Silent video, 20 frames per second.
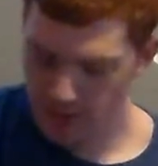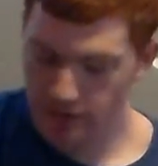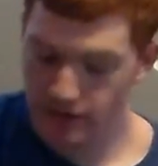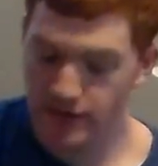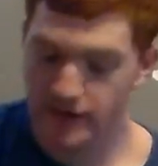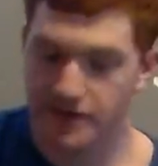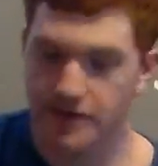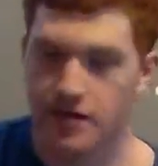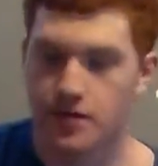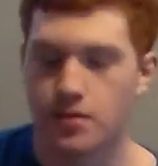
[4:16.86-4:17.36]

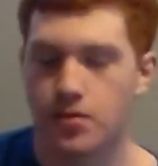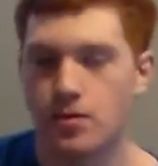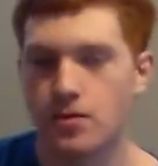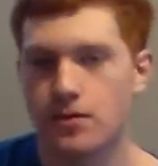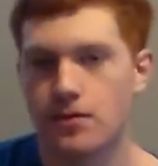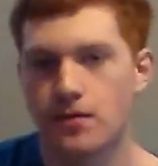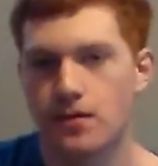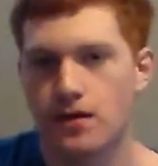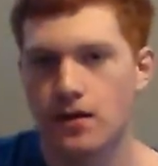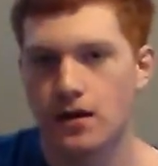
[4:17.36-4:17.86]
Pretty
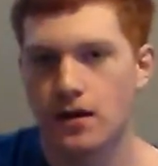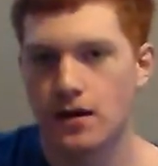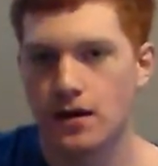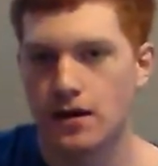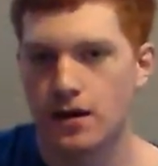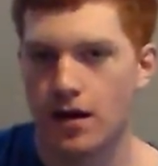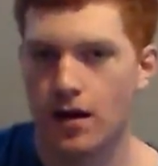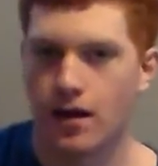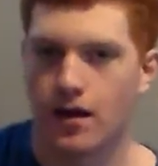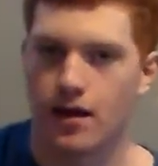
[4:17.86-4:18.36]
simple.
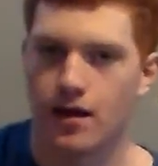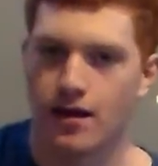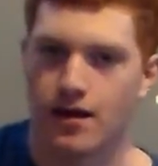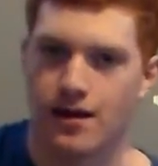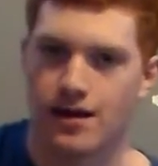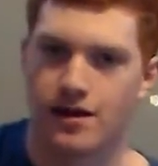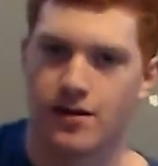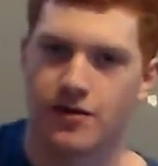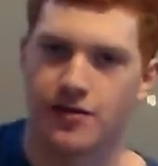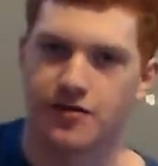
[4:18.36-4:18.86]

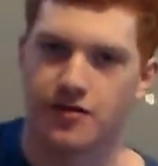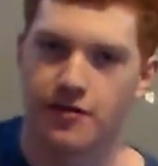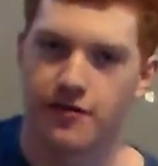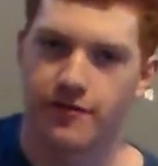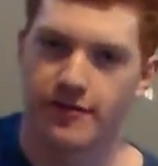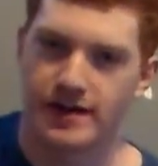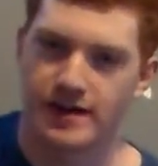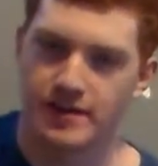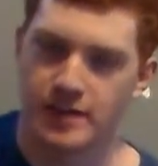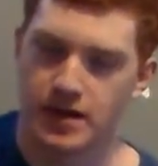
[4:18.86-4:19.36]
And also
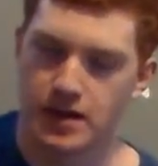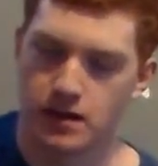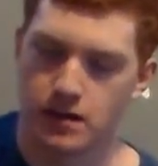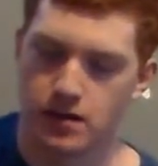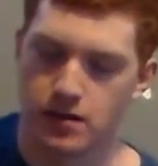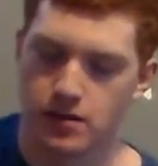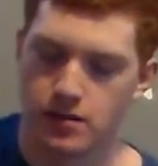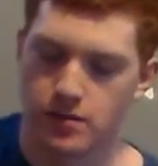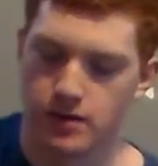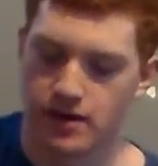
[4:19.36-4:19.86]
forgive me
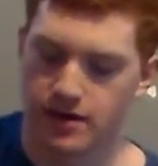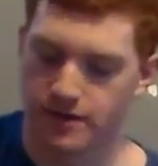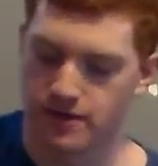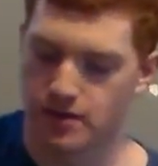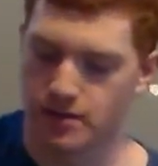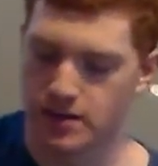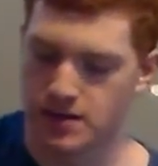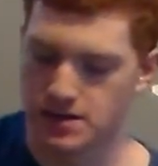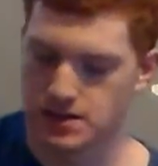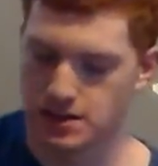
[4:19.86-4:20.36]
along the way if
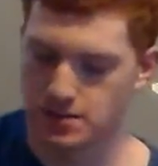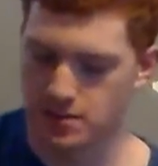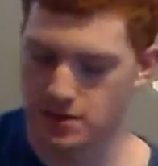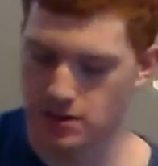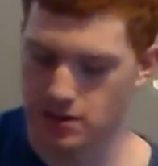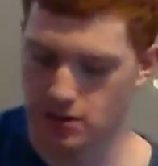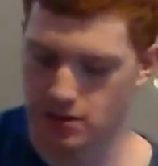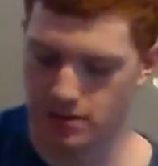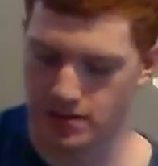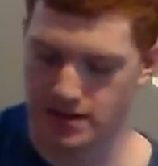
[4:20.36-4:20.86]
I mess up a
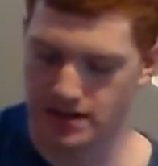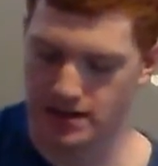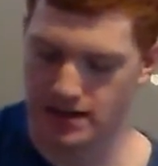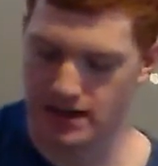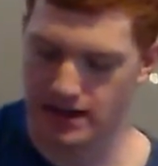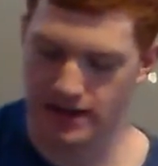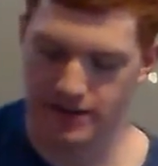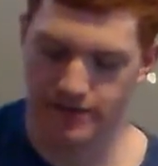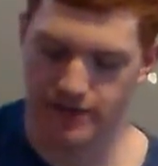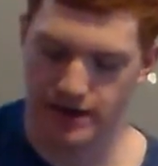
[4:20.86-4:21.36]
little bit.
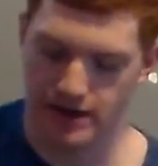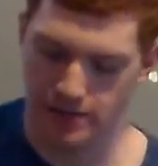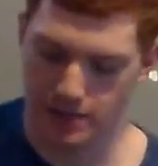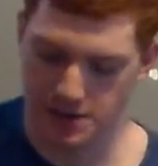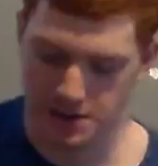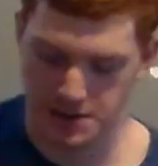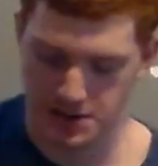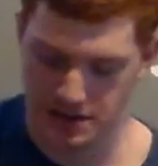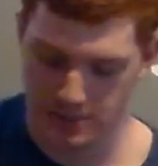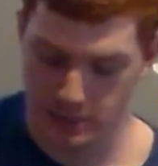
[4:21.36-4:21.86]
I haven't had
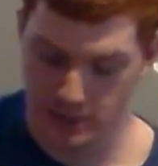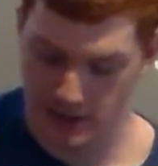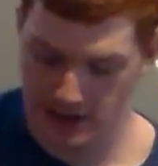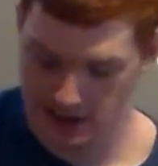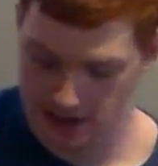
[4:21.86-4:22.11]
much time to